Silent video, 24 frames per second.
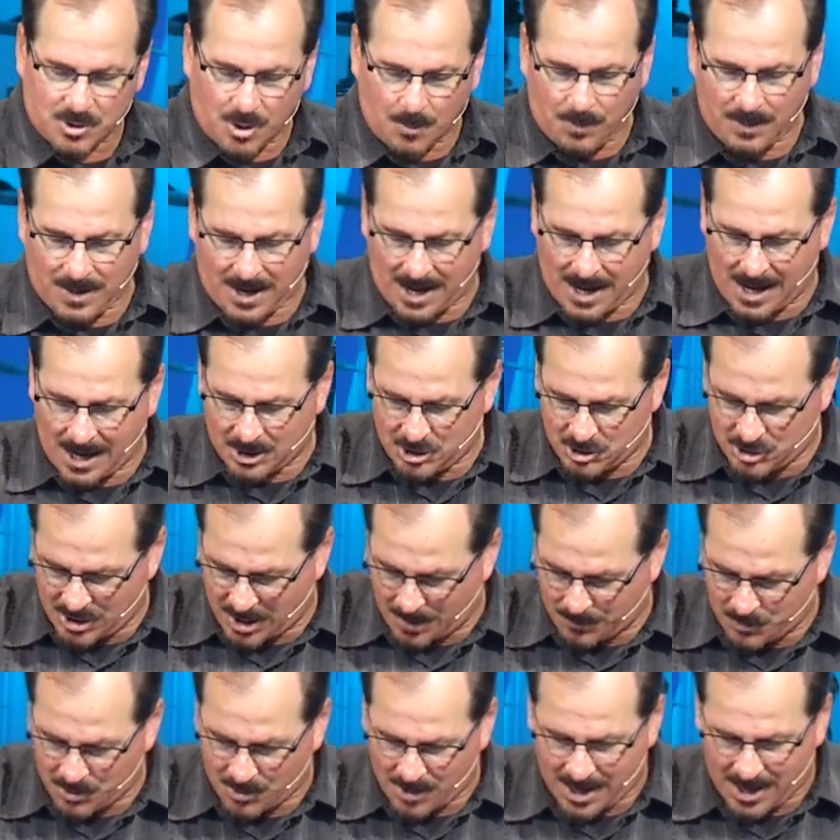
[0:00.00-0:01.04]
open to Acts
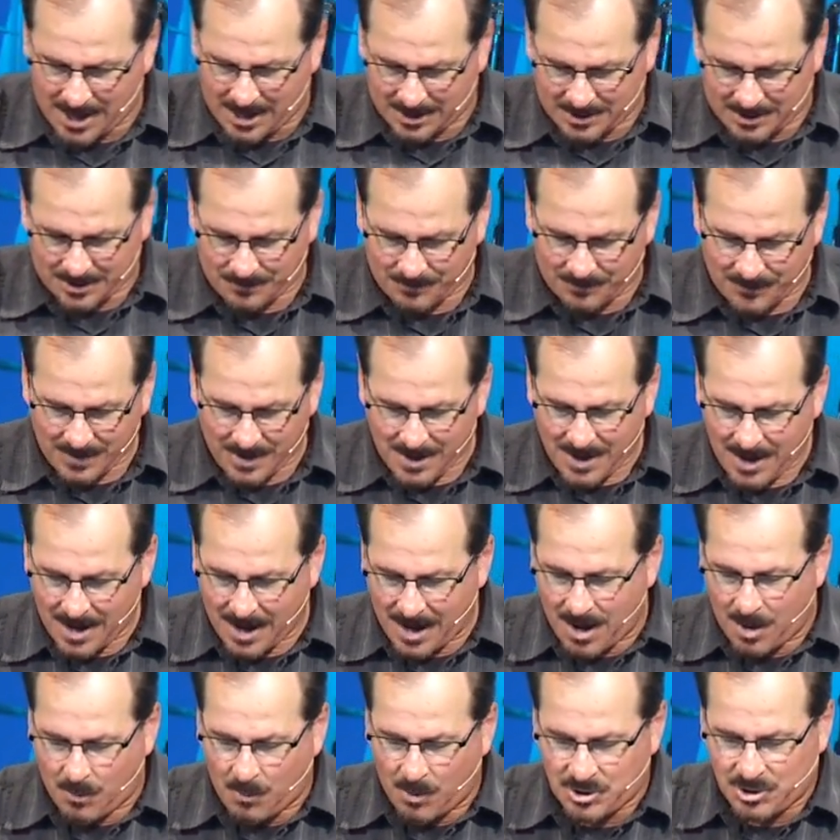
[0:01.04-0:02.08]
chapter 8,
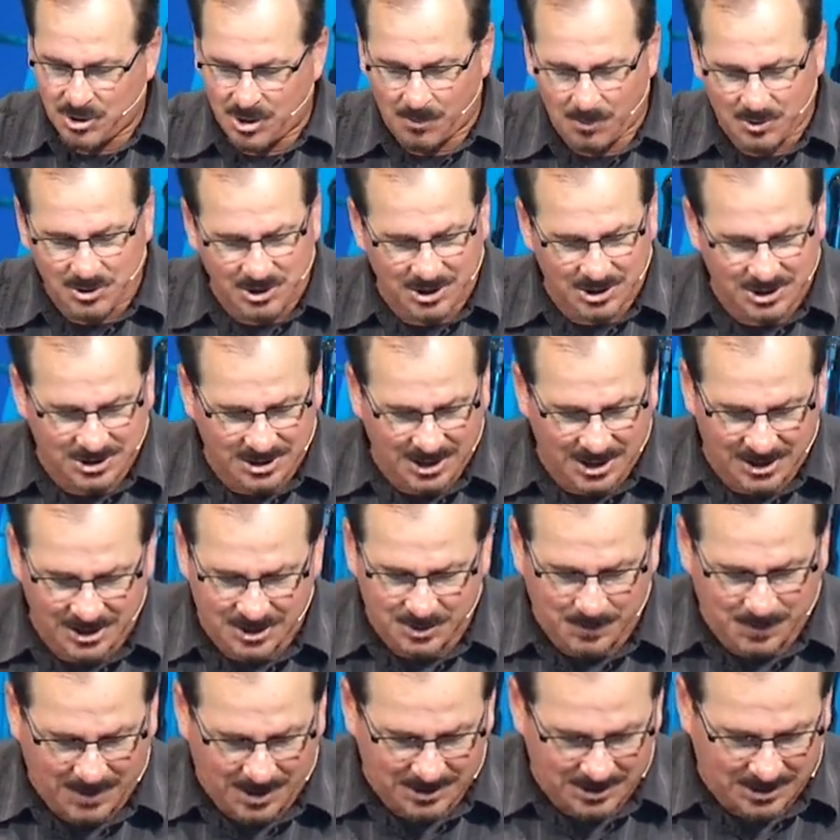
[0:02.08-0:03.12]
I want you, I want you to see this
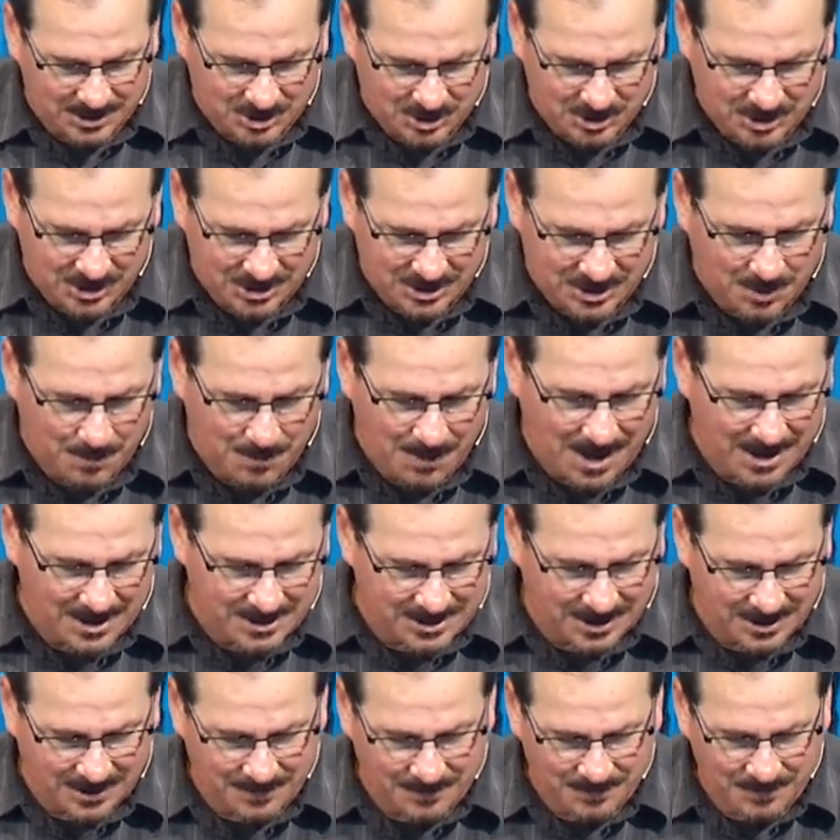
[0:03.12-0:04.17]
because it's just
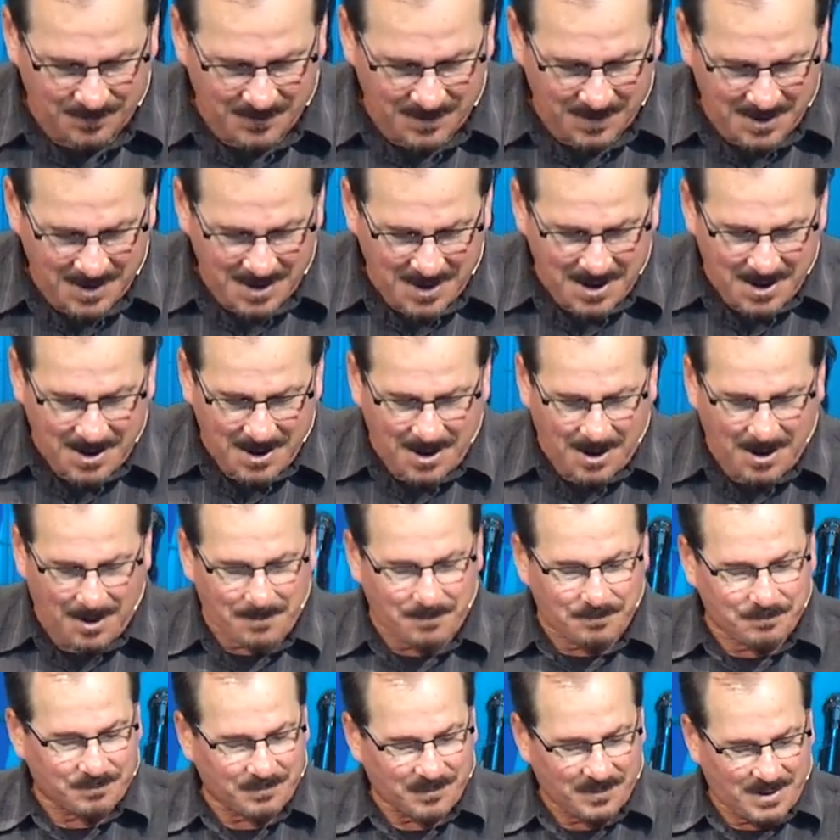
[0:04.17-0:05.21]
amazing.
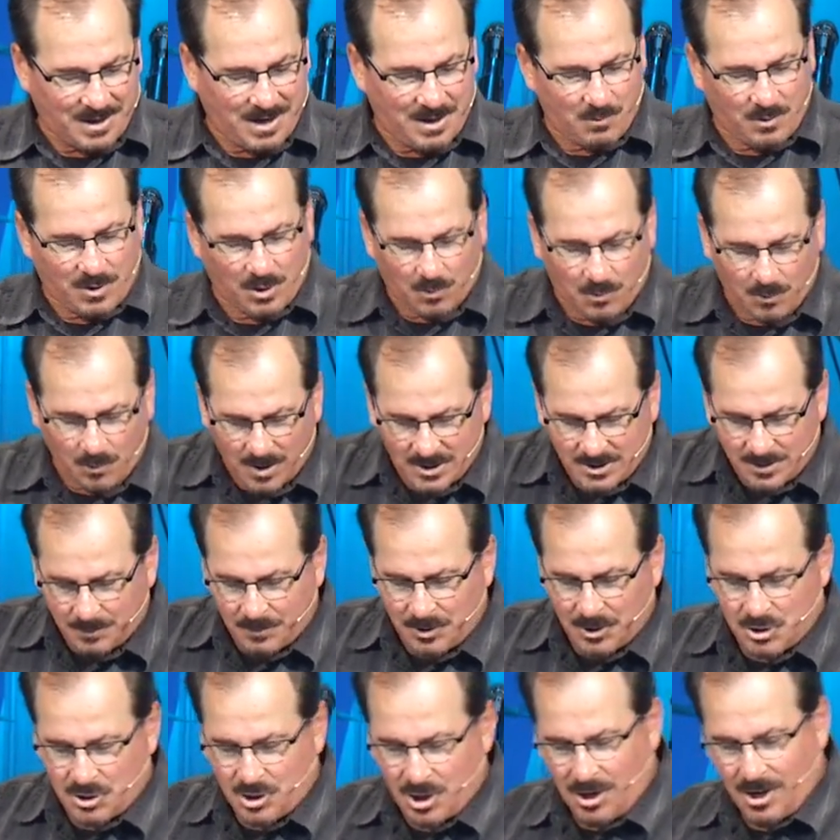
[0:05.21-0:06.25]
Um, he, you know, he runs up to
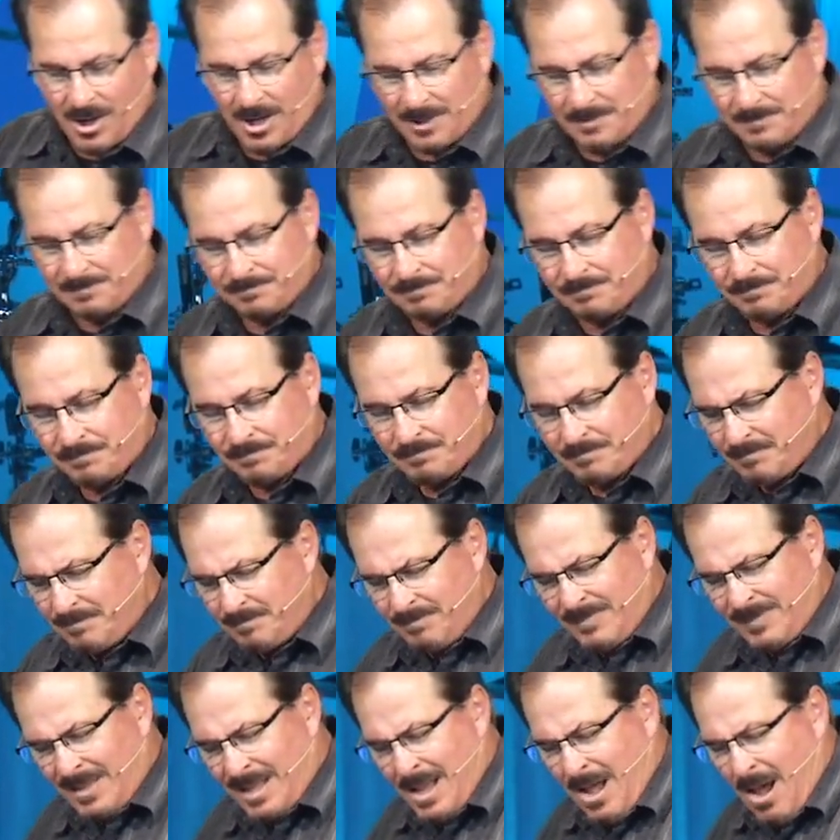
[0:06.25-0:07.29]
the chariot.
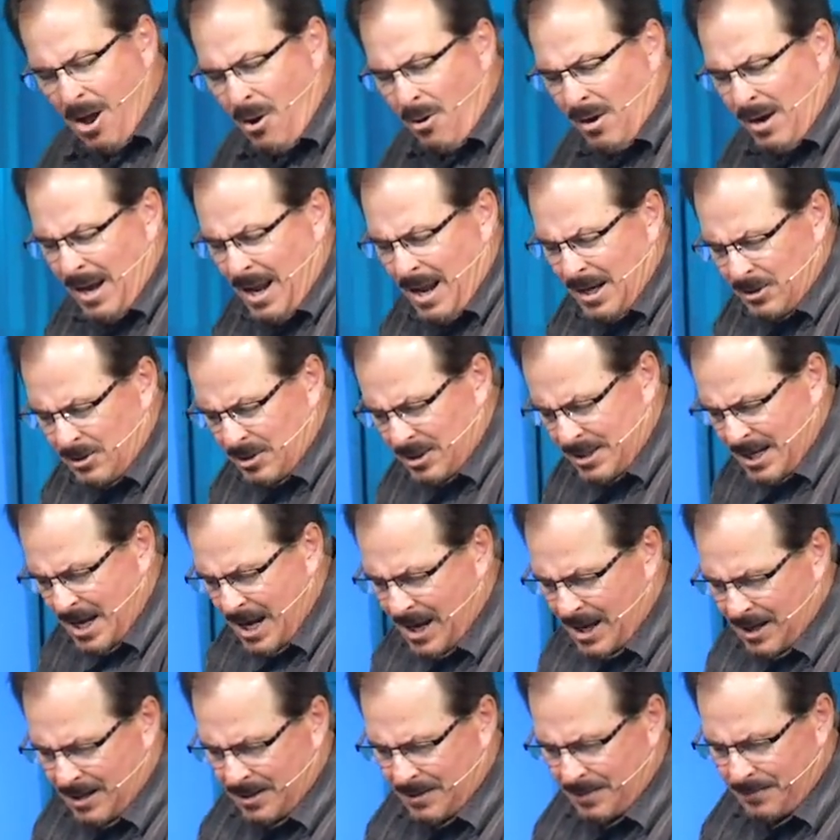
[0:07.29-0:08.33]
How can I
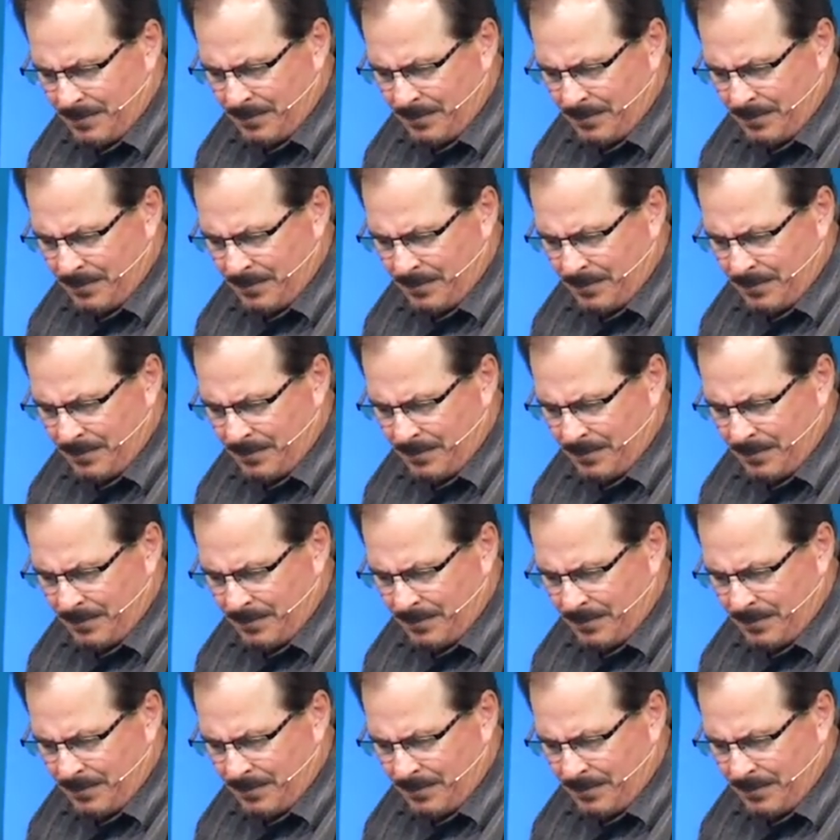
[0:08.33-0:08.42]
understand?